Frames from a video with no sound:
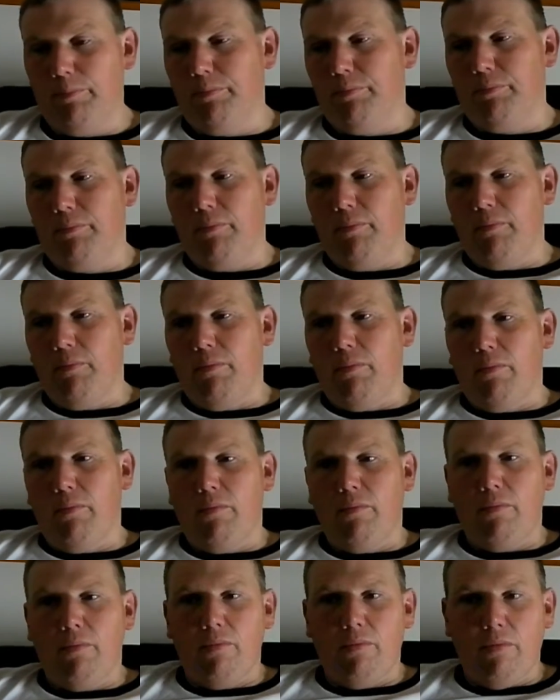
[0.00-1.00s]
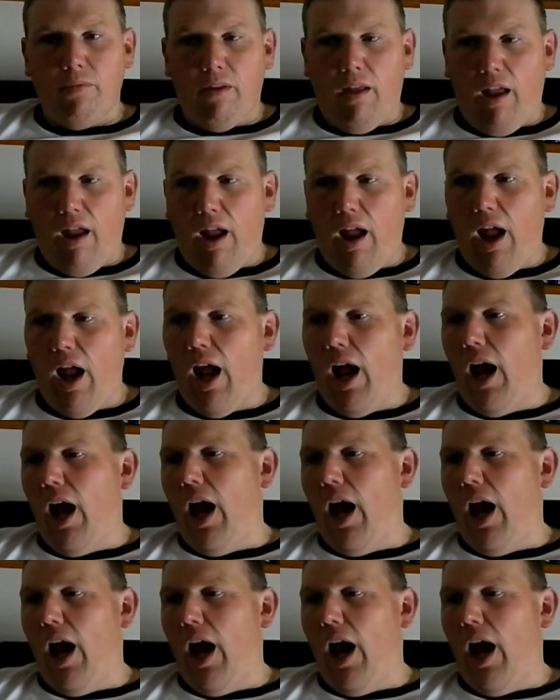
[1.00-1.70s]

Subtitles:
No one is speaking in this clip.